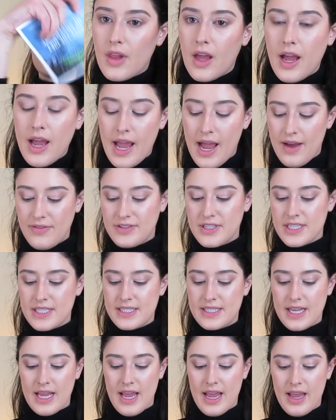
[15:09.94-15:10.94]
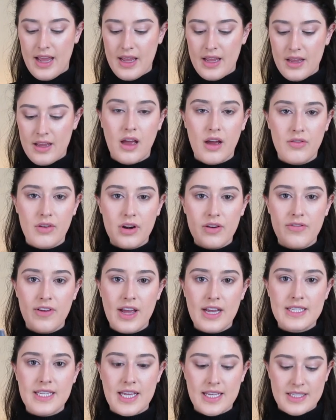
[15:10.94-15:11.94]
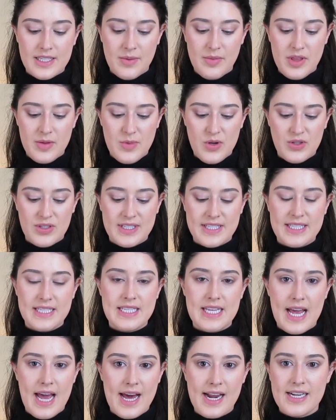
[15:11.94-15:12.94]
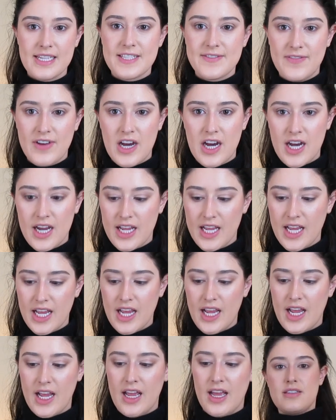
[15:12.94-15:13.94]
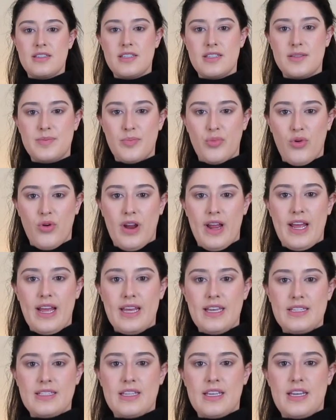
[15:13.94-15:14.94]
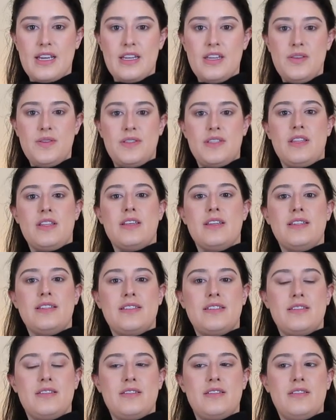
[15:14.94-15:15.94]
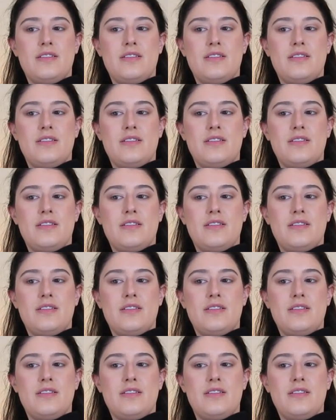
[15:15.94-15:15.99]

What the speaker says: I have to say, Cover Effects has some of the most satisfying sprays. Like, can you see this?